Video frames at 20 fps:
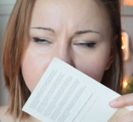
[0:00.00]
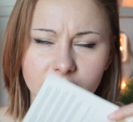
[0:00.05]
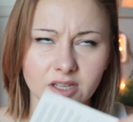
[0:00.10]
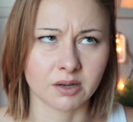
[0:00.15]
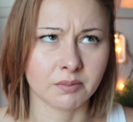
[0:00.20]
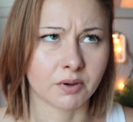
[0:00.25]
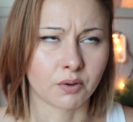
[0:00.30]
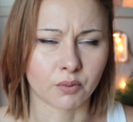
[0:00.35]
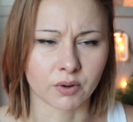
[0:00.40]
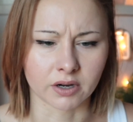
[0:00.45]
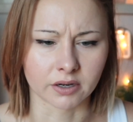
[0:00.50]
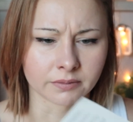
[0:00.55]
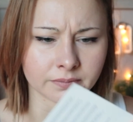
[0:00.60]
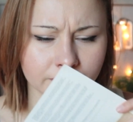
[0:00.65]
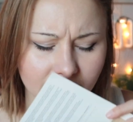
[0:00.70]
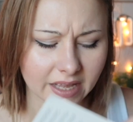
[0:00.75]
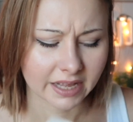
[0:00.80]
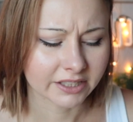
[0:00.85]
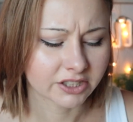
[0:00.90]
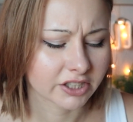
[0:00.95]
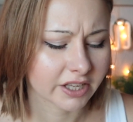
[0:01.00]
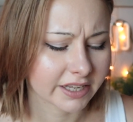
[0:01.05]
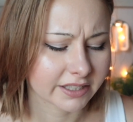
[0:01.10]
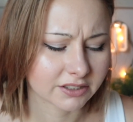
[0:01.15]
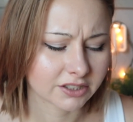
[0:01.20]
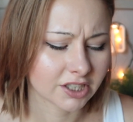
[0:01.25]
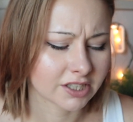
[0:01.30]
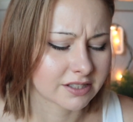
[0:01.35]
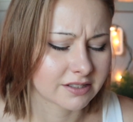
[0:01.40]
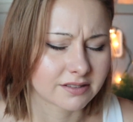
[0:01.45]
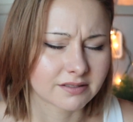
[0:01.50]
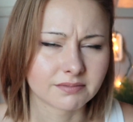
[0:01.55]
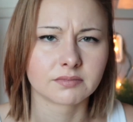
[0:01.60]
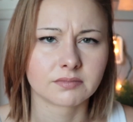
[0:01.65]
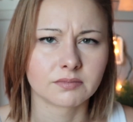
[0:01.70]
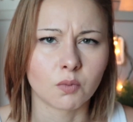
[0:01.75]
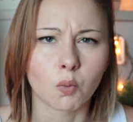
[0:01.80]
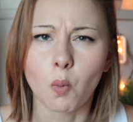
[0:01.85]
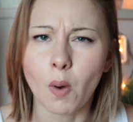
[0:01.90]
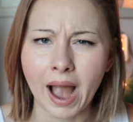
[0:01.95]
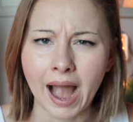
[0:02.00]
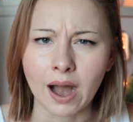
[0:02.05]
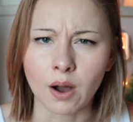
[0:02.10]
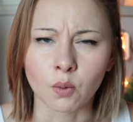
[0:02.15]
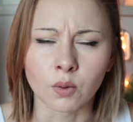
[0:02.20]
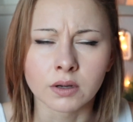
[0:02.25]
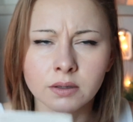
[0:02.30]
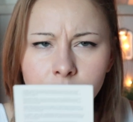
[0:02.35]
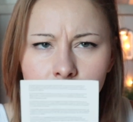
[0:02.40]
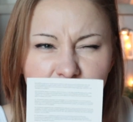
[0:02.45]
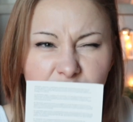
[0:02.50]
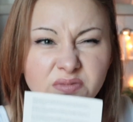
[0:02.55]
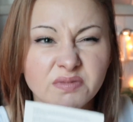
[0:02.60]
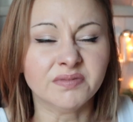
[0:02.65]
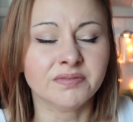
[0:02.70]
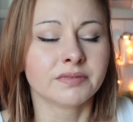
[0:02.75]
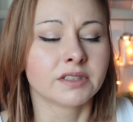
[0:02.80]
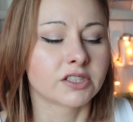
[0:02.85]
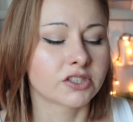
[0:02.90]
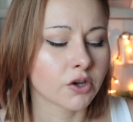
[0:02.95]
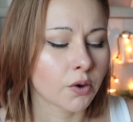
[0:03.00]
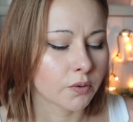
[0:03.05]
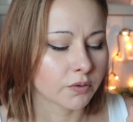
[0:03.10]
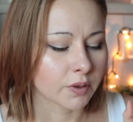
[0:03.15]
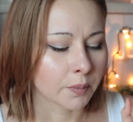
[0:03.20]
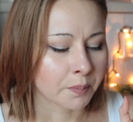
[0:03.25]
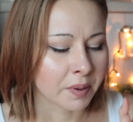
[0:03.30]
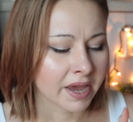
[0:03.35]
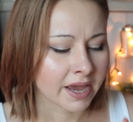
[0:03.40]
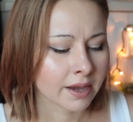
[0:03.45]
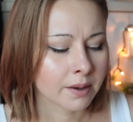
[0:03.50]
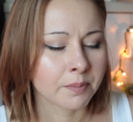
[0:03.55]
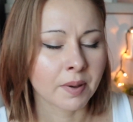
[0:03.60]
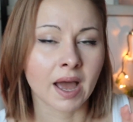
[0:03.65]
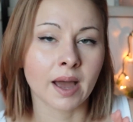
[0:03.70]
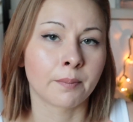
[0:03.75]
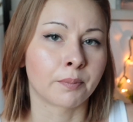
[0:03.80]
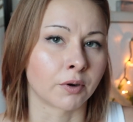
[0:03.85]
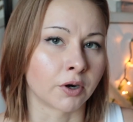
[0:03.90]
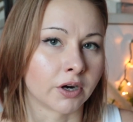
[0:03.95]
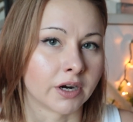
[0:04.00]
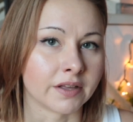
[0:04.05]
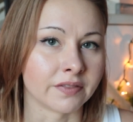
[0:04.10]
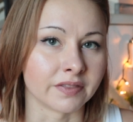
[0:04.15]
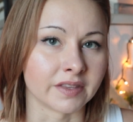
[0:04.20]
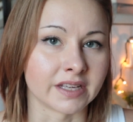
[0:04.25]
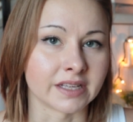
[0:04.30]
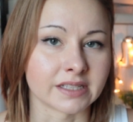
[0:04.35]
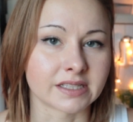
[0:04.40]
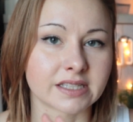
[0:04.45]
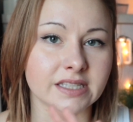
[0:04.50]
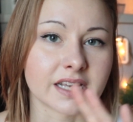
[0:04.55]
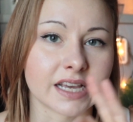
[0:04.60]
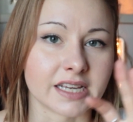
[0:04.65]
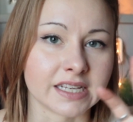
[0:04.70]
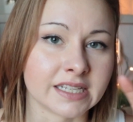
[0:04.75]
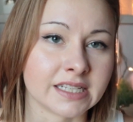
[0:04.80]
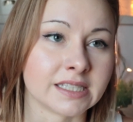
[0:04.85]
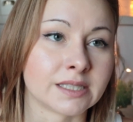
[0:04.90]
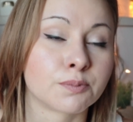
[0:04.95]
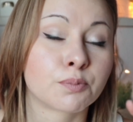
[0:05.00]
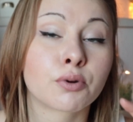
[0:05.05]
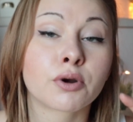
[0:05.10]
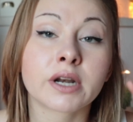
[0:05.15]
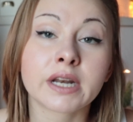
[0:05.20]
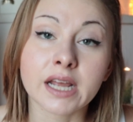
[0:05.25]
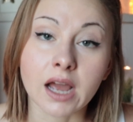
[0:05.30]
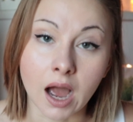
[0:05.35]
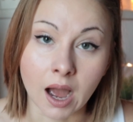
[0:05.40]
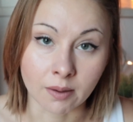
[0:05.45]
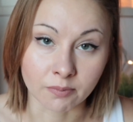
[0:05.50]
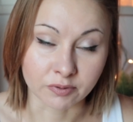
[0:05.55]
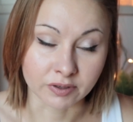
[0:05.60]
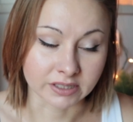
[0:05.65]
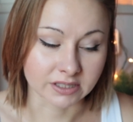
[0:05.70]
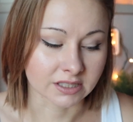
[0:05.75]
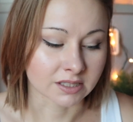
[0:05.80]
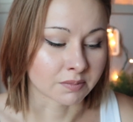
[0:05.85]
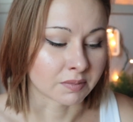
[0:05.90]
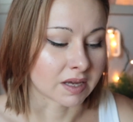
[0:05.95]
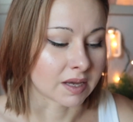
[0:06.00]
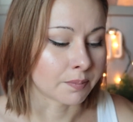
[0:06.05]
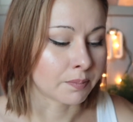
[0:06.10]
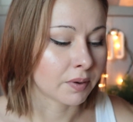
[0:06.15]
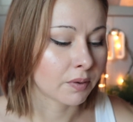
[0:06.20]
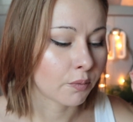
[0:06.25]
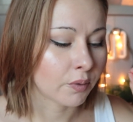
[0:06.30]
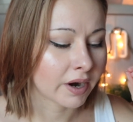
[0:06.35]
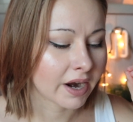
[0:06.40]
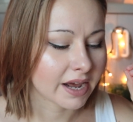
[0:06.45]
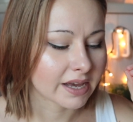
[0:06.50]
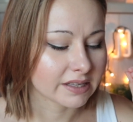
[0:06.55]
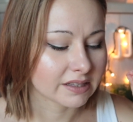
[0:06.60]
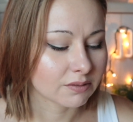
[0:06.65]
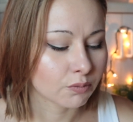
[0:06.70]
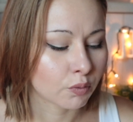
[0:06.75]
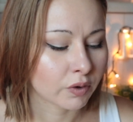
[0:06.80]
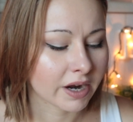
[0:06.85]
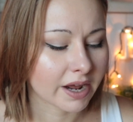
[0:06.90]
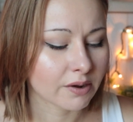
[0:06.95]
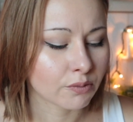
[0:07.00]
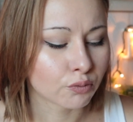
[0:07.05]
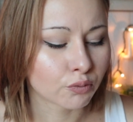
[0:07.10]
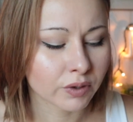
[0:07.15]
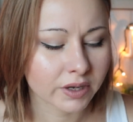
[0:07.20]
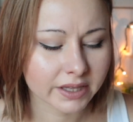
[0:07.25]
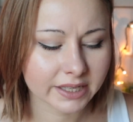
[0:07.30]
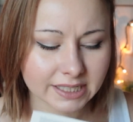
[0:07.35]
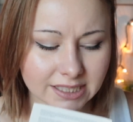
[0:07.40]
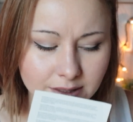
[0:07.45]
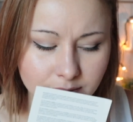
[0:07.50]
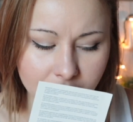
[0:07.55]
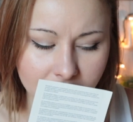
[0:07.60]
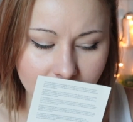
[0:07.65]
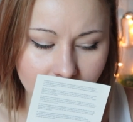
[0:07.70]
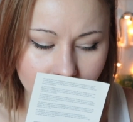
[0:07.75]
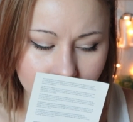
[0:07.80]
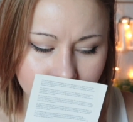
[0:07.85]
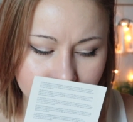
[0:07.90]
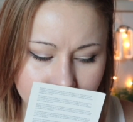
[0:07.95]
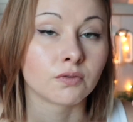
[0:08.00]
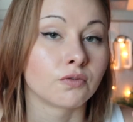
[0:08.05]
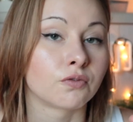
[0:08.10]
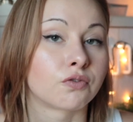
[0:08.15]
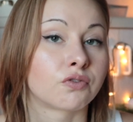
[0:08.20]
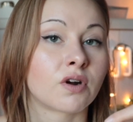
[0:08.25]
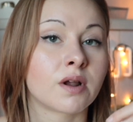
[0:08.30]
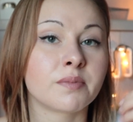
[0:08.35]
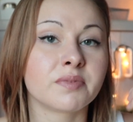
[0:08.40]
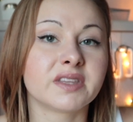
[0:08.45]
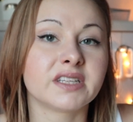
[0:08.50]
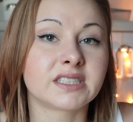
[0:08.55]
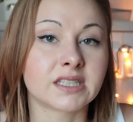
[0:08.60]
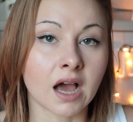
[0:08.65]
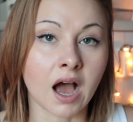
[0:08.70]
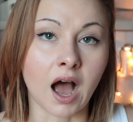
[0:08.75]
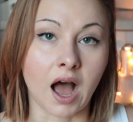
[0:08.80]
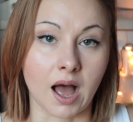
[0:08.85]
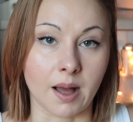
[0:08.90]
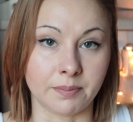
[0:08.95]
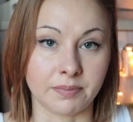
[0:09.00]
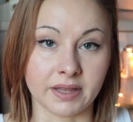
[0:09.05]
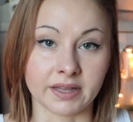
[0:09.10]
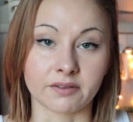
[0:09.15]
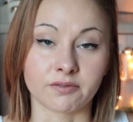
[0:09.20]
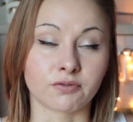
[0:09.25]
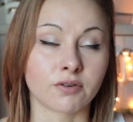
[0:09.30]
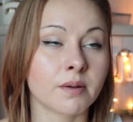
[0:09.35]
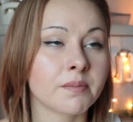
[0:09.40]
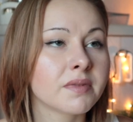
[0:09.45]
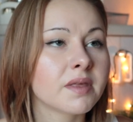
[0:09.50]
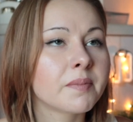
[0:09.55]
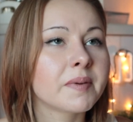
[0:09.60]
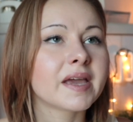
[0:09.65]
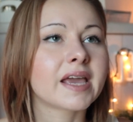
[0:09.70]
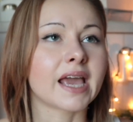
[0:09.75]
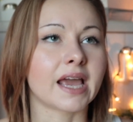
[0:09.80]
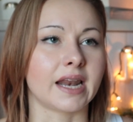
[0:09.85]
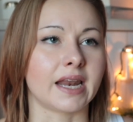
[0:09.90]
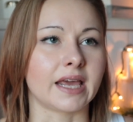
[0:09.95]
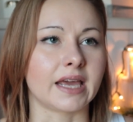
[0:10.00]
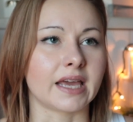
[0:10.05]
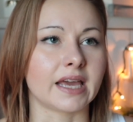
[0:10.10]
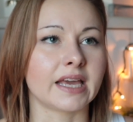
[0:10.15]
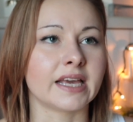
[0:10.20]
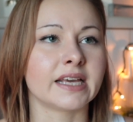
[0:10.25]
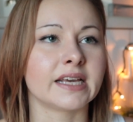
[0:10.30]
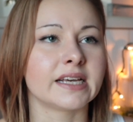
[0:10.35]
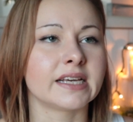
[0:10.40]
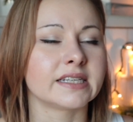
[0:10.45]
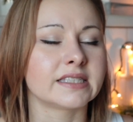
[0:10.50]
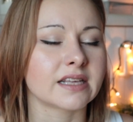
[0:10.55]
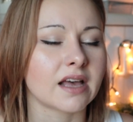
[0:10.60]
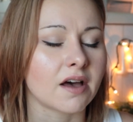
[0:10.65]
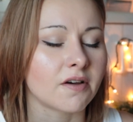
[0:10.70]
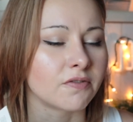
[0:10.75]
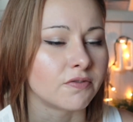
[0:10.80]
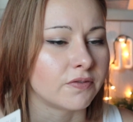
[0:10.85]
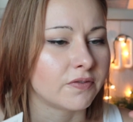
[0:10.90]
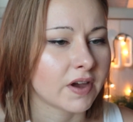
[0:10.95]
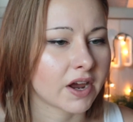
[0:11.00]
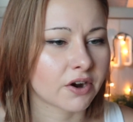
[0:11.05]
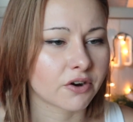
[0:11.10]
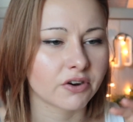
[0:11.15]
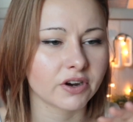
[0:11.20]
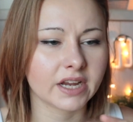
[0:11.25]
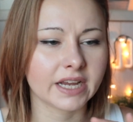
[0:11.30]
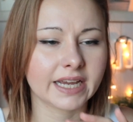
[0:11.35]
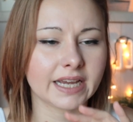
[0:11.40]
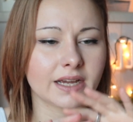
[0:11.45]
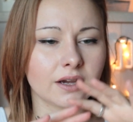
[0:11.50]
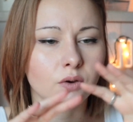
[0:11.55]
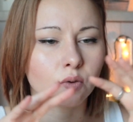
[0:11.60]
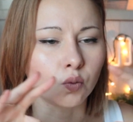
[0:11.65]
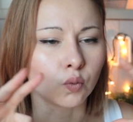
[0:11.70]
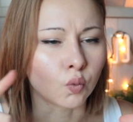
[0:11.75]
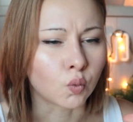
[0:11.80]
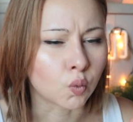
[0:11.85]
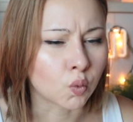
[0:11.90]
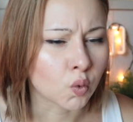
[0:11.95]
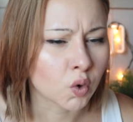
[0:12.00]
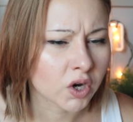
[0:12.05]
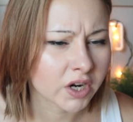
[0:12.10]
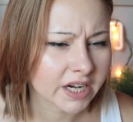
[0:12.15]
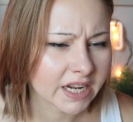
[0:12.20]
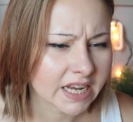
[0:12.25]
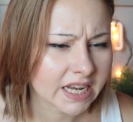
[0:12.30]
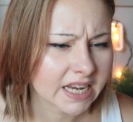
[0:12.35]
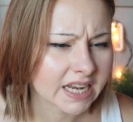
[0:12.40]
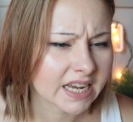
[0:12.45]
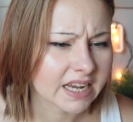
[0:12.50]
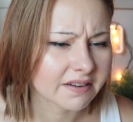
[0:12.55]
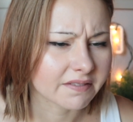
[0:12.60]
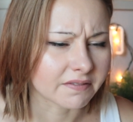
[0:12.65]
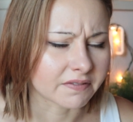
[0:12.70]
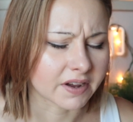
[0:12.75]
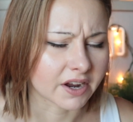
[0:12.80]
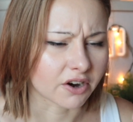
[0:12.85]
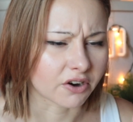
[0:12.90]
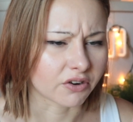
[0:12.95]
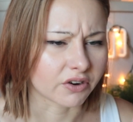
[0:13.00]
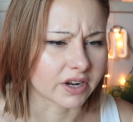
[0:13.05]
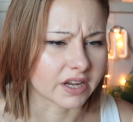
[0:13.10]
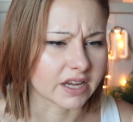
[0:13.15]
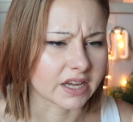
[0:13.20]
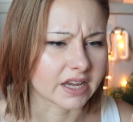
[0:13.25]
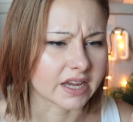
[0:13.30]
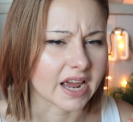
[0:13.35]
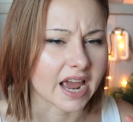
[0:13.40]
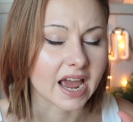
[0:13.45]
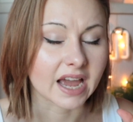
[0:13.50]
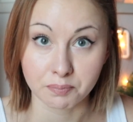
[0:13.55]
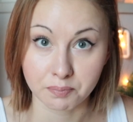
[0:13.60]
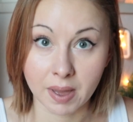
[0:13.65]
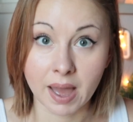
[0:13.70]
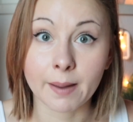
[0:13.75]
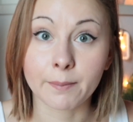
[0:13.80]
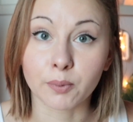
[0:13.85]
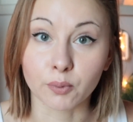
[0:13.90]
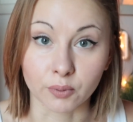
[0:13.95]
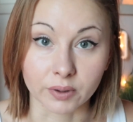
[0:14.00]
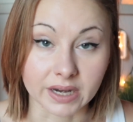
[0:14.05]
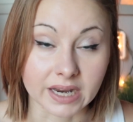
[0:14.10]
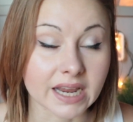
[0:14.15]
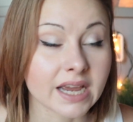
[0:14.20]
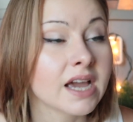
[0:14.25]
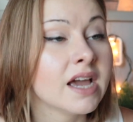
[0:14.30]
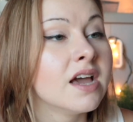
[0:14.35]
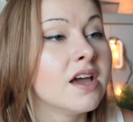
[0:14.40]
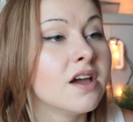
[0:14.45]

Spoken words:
Oh my word. It's just wow. So the pink pepper in this is pretty obvious to me, but what I really smell from the top, from the beginning, is a very woody, very peppery